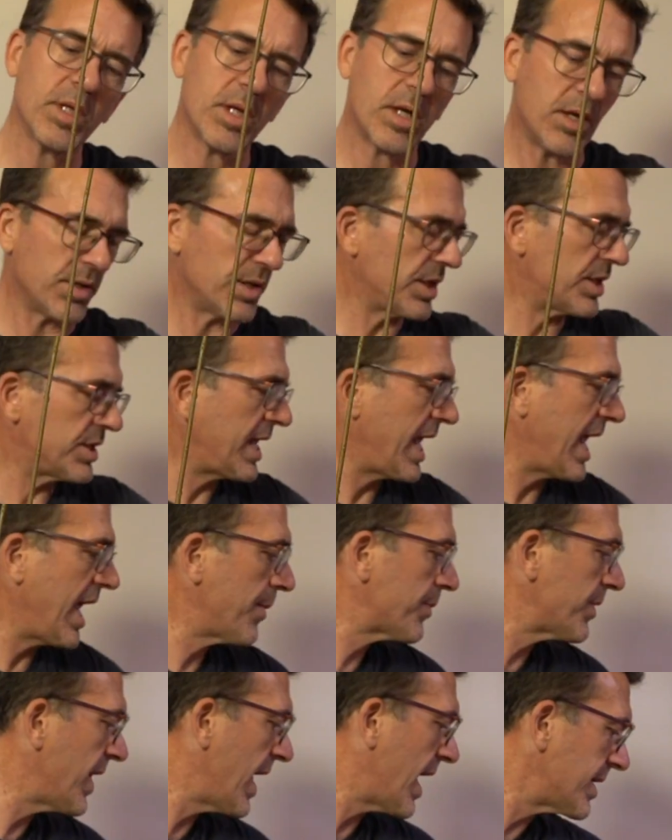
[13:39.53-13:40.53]
and
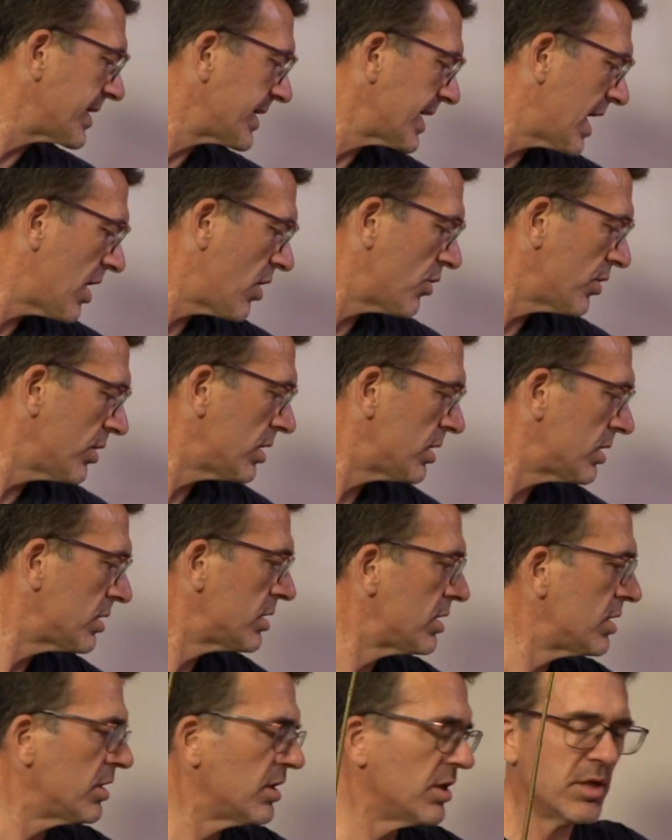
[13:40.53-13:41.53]
tamped that down,
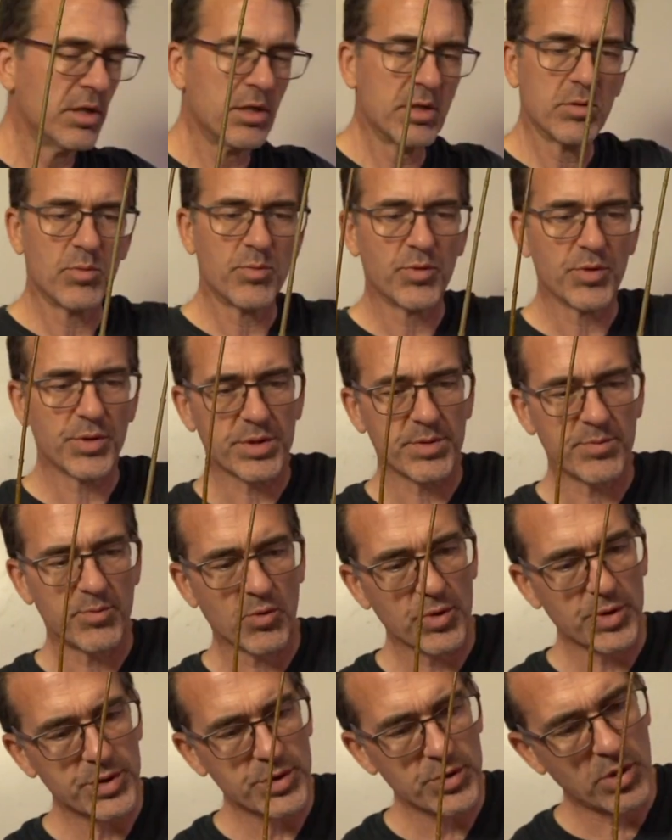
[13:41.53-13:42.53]
put some
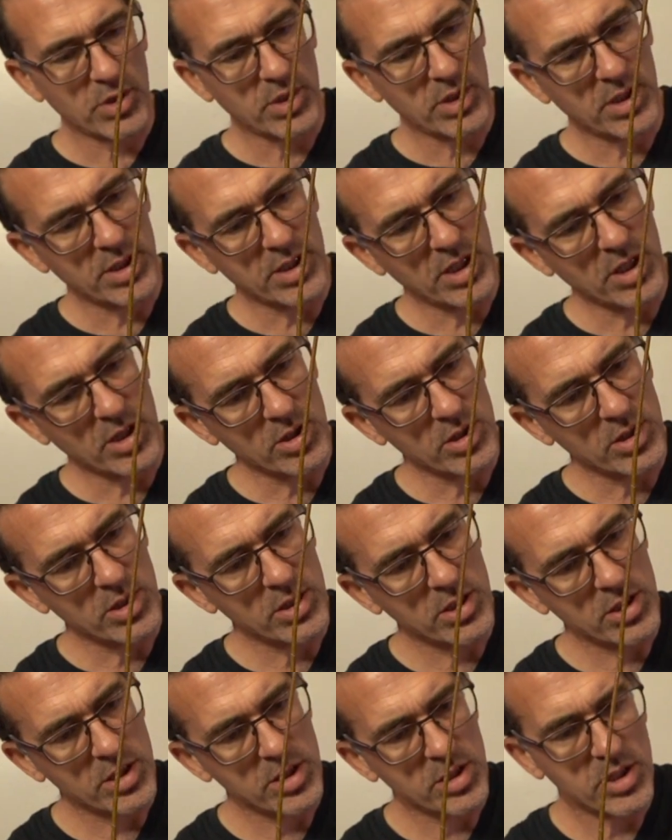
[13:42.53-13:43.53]
more soil in there.
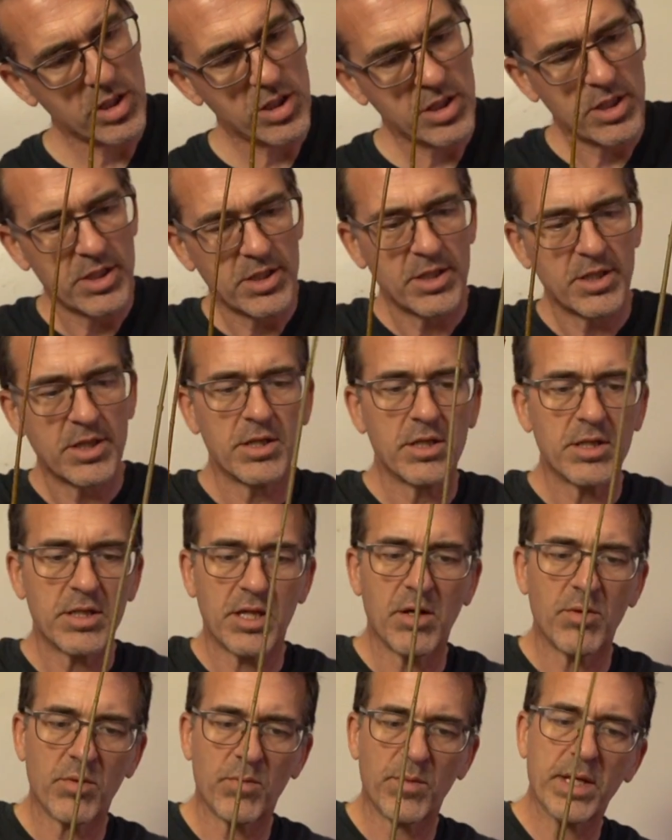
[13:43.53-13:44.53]
And
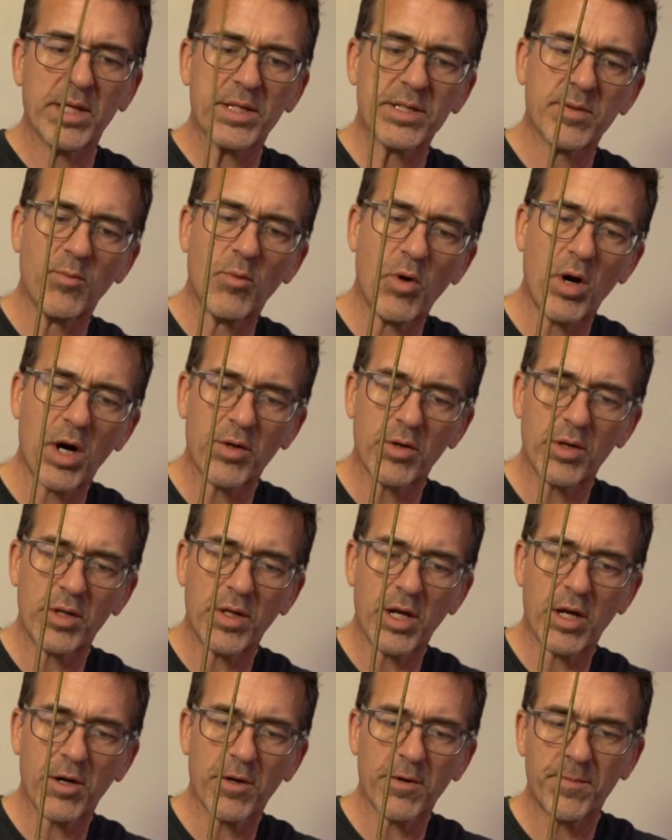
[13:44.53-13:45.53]
then when we get some water in
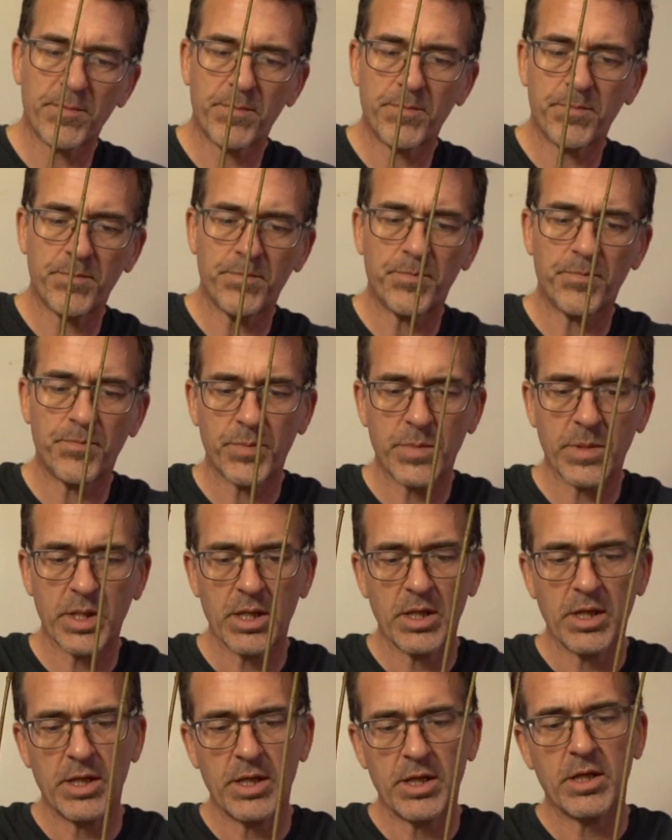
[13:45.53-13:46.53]
there,
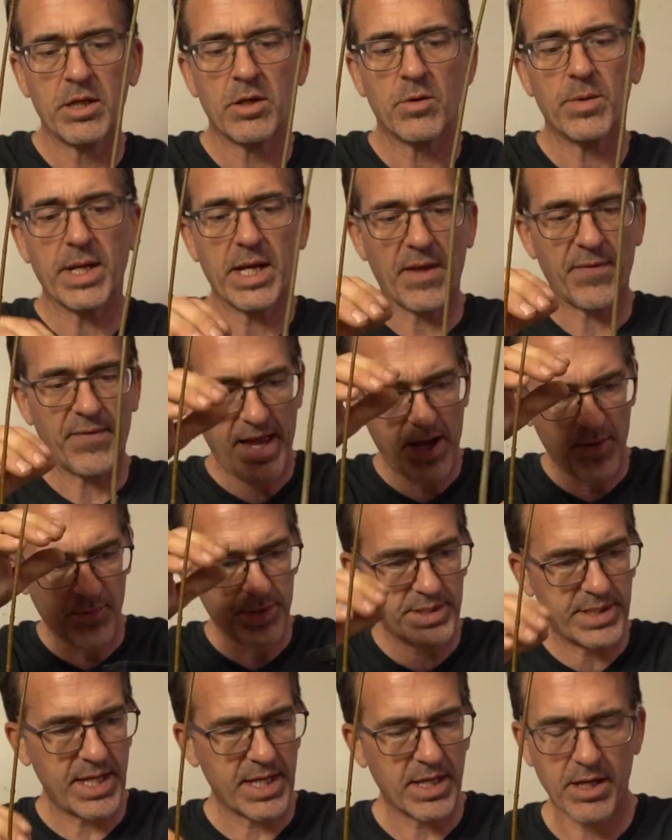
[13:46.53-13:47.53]
we got that
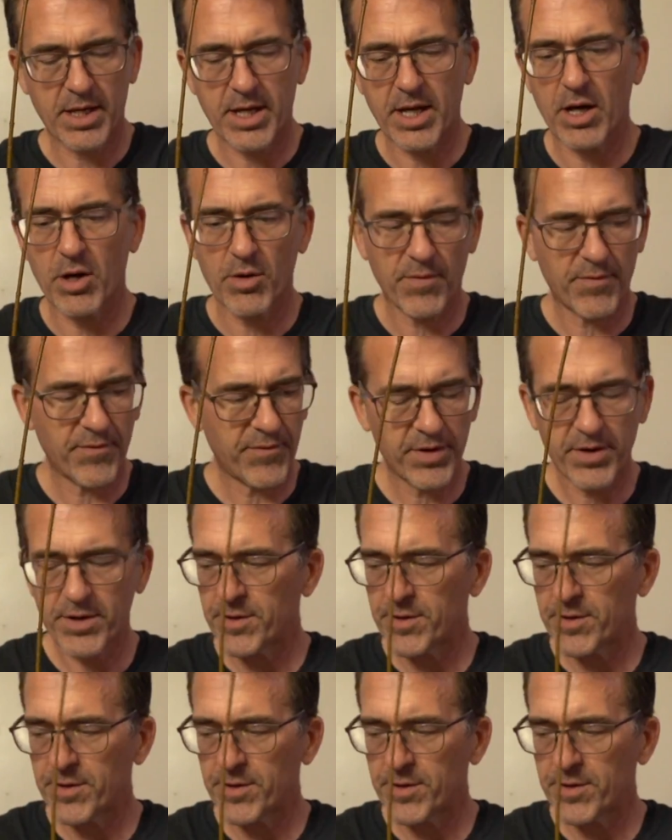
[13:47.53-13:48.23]
one taken care of.